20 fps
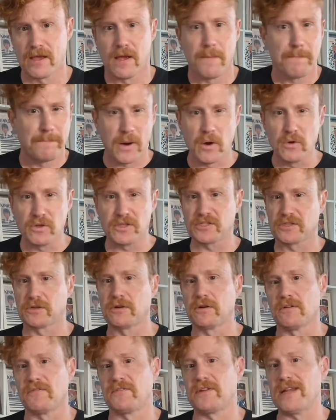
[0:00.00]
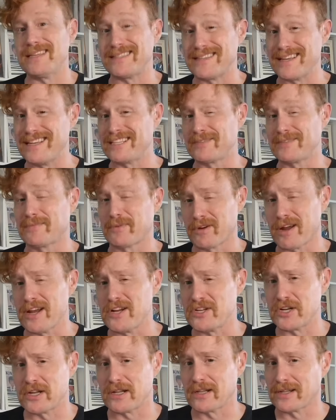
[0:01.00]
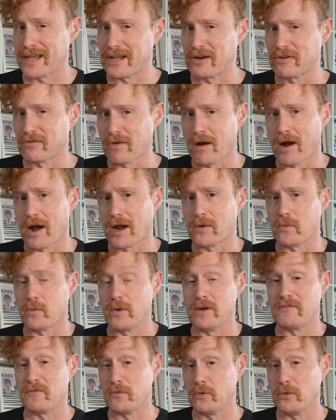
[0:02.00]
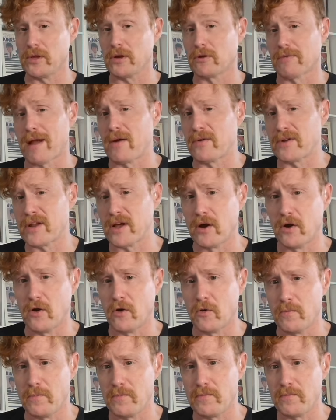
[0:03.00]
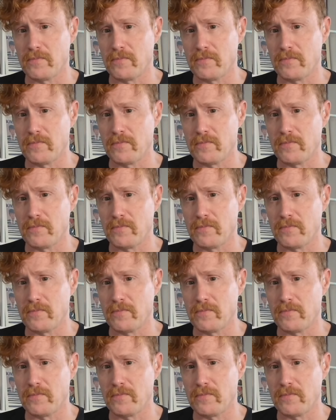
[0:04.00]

Both served as inspiration later on when fooling around at home.